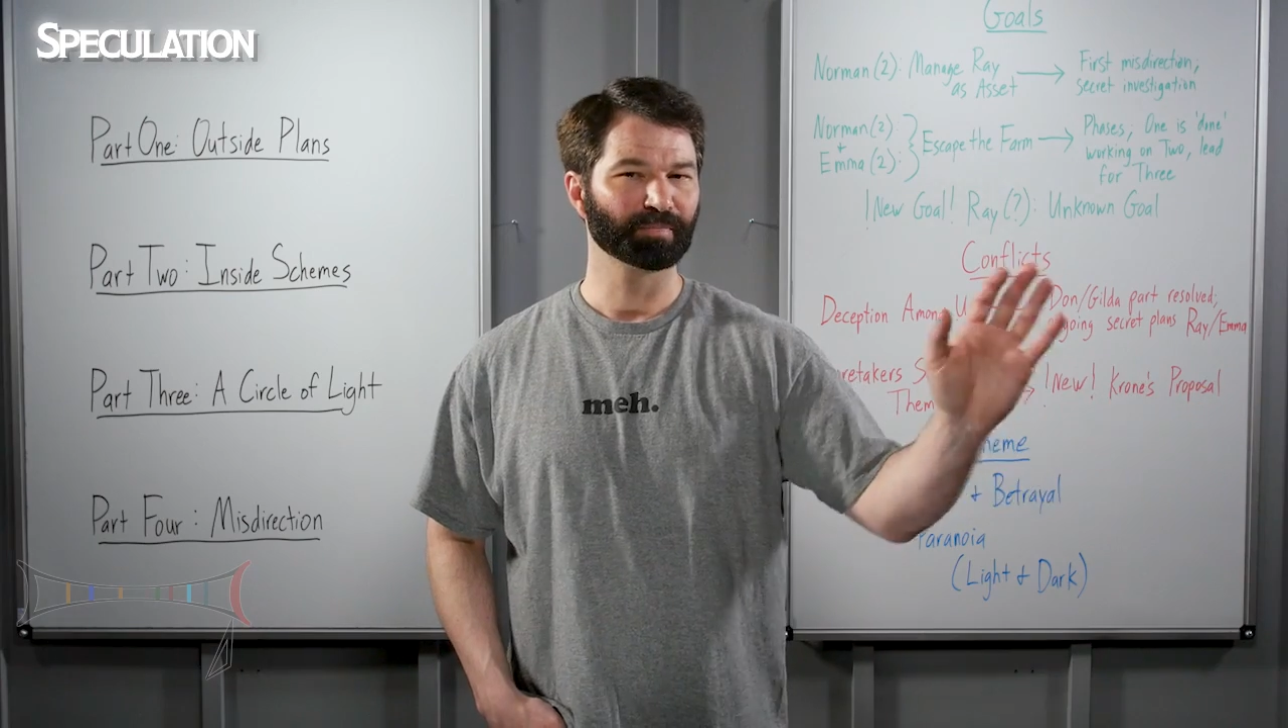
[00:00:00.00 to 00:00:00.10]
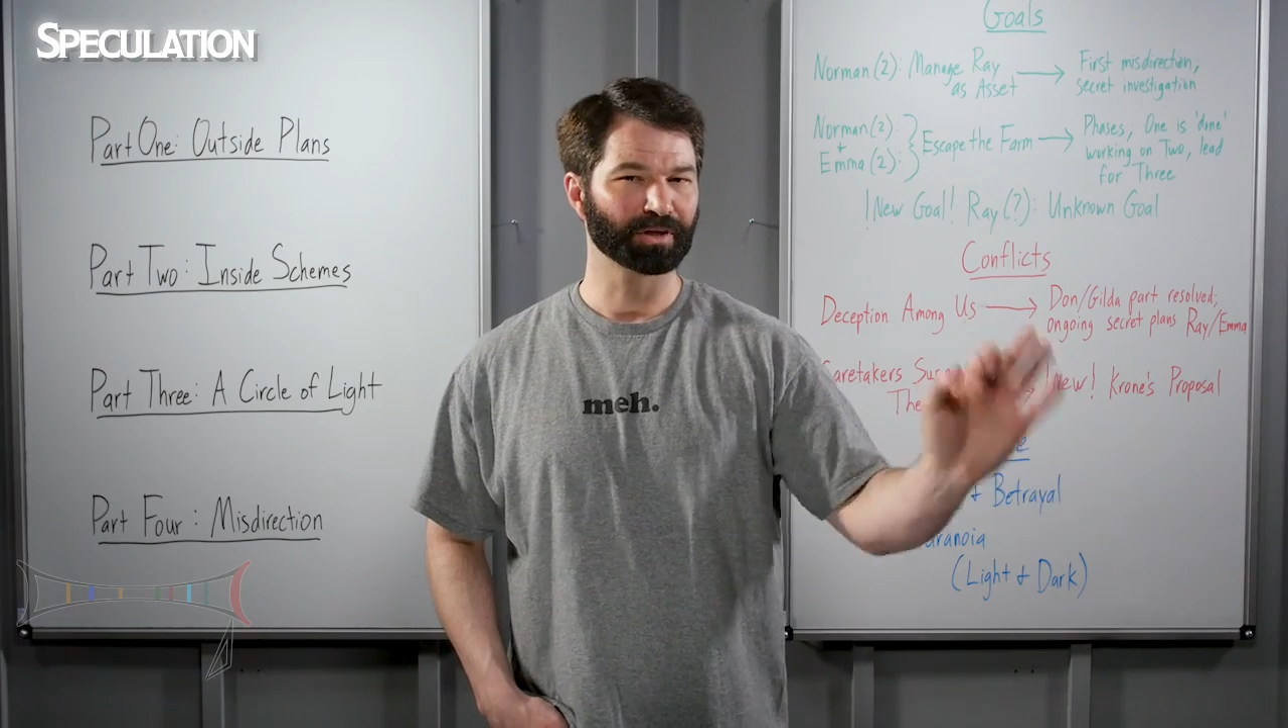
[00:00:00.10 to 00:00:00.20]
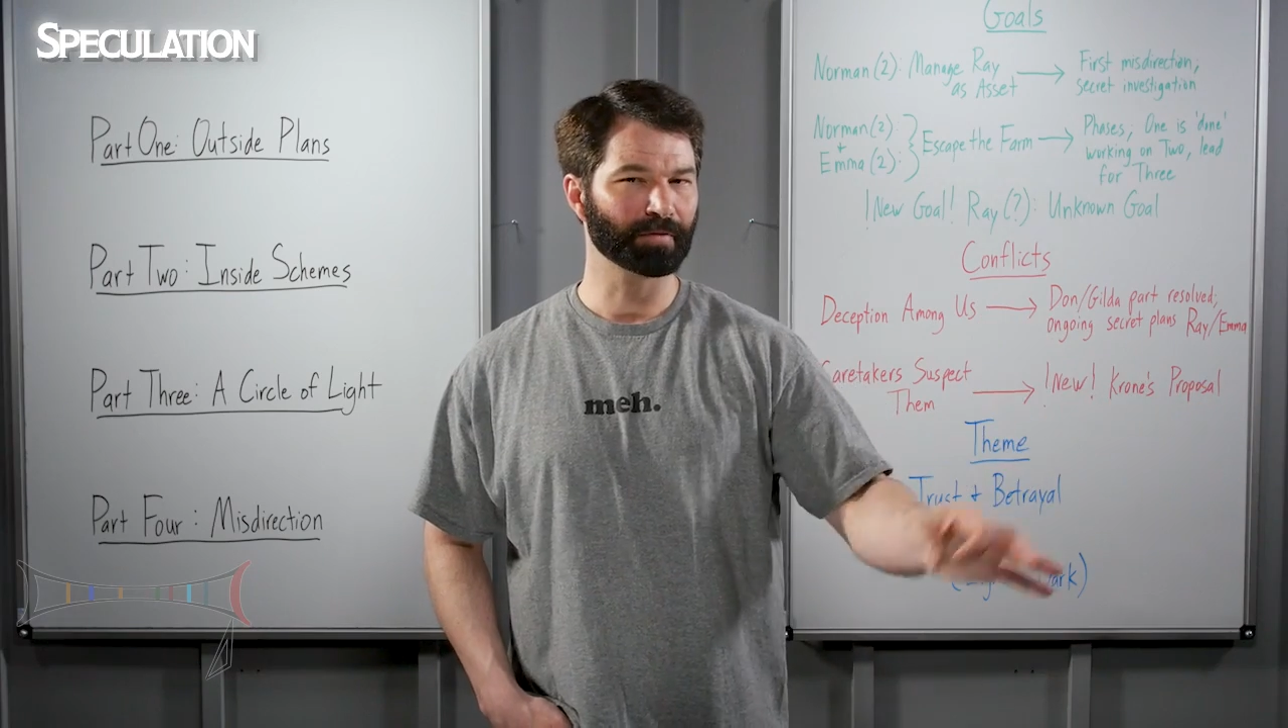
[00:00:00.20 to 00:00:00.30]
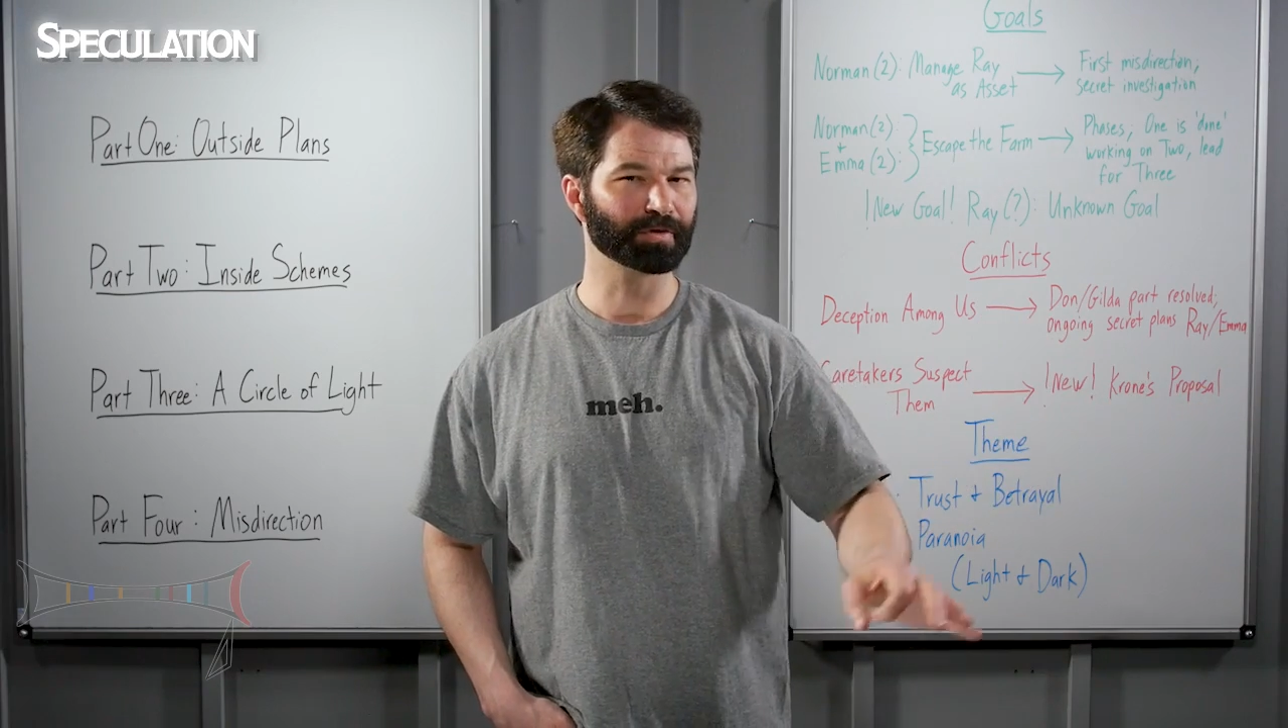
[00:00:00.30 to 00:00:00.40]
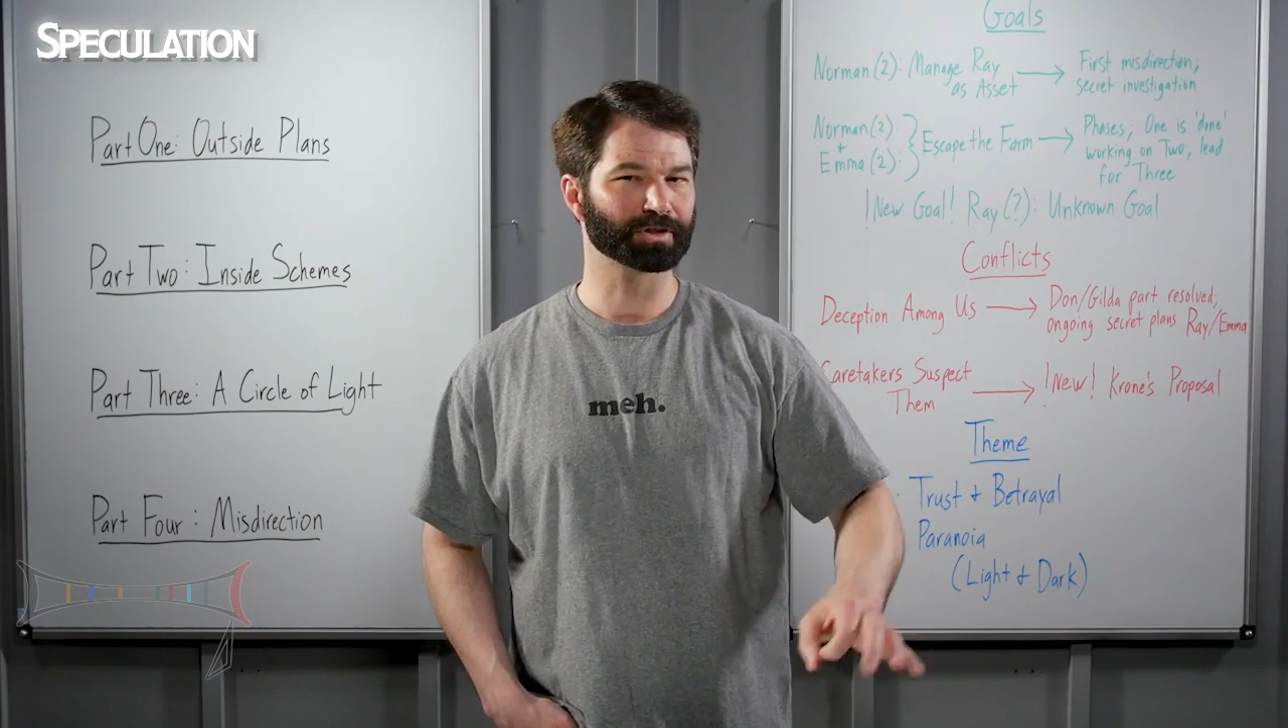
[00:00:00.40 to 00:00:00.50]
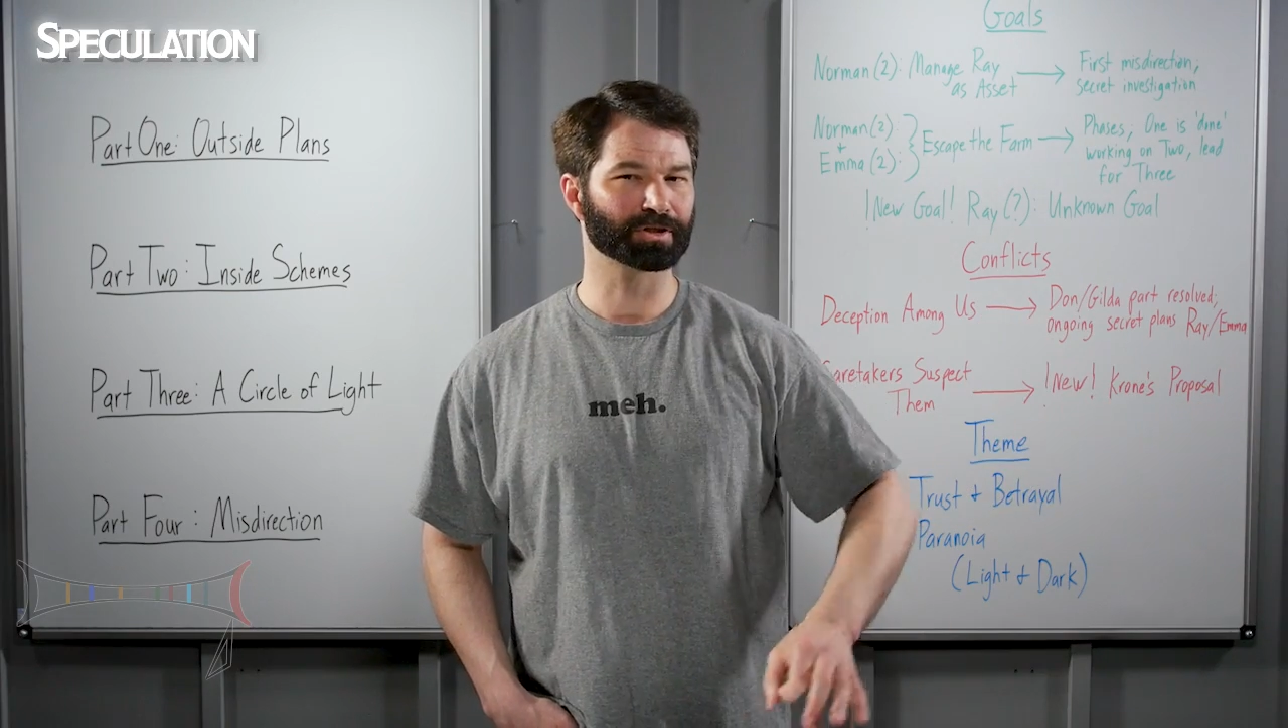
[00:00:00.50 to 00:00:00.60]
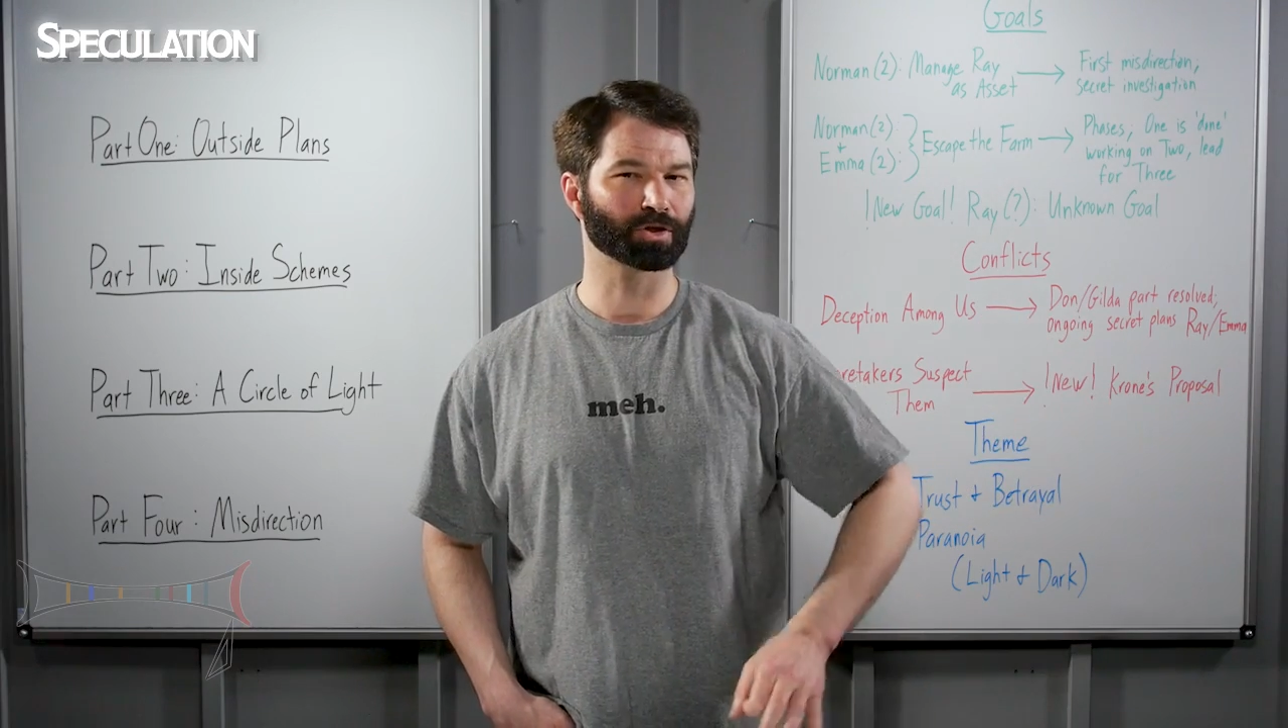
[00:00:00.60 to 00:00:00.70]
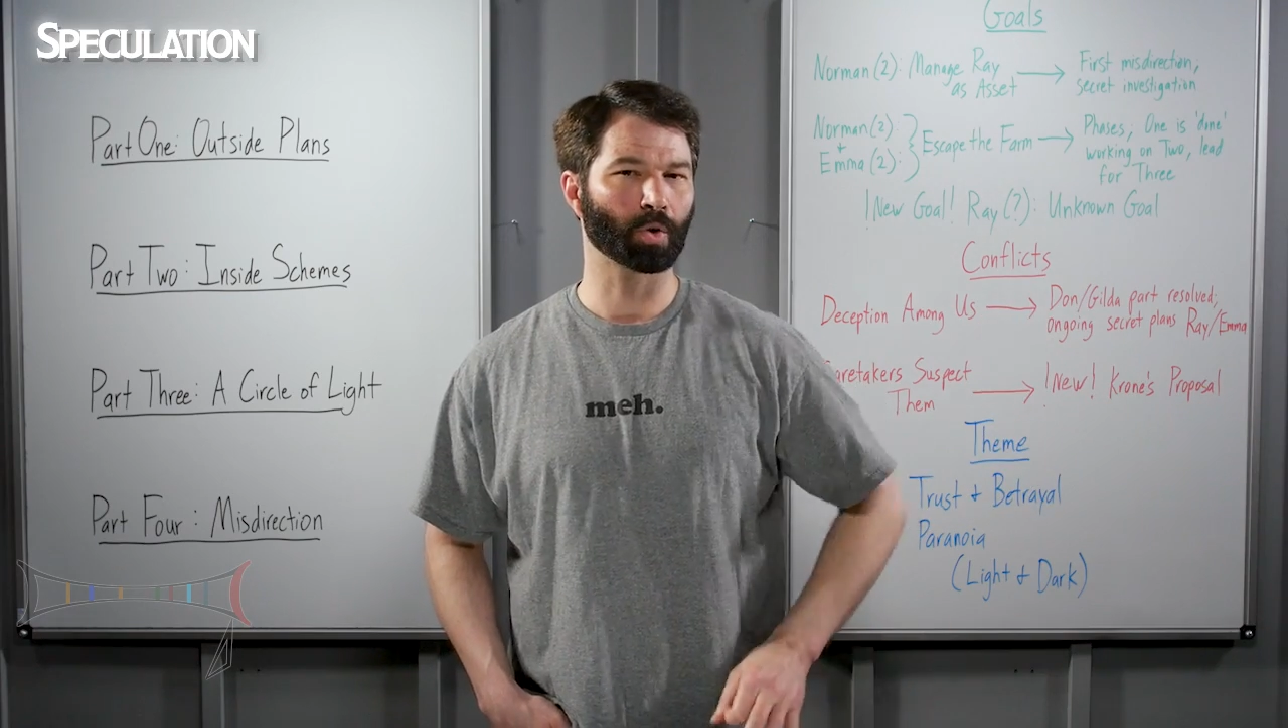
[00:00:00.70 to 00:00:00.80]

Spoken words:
The emphasis